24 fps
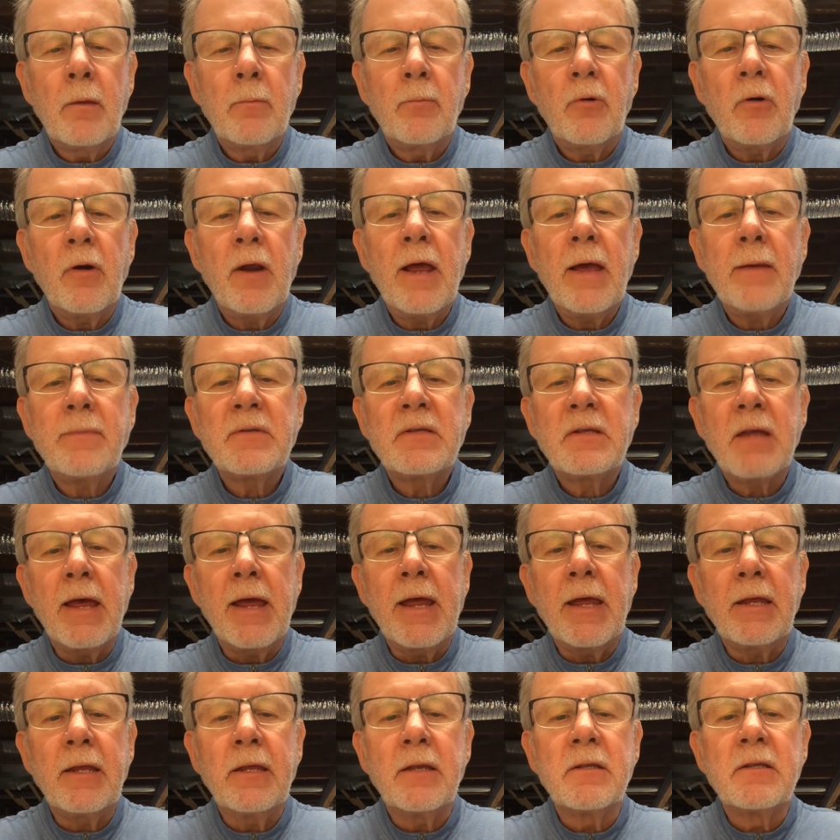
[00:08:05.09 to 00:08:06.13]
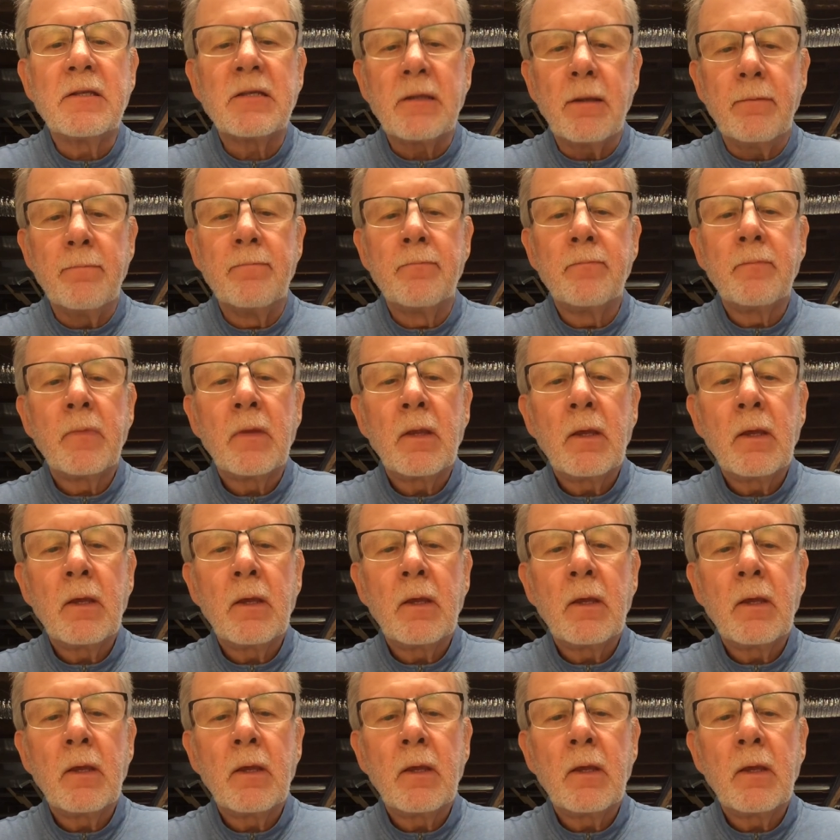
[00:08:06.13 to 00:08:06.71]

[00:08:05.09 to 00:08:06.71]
perhaps tying in some